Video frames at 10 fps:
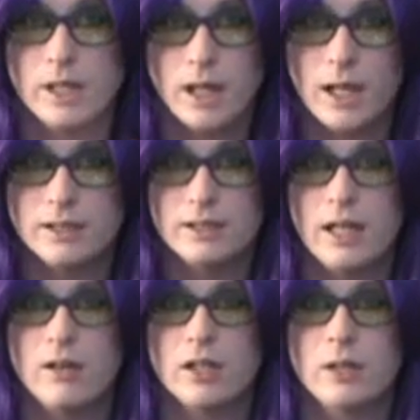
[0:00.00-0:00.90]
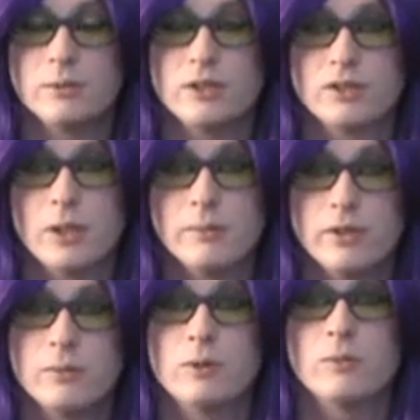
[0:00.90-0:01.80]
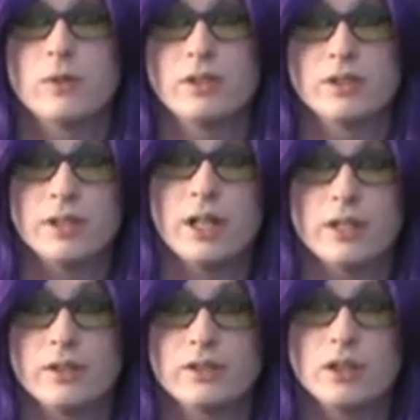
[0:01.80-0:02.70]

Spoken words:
causes outcomes that some of them are worse than others.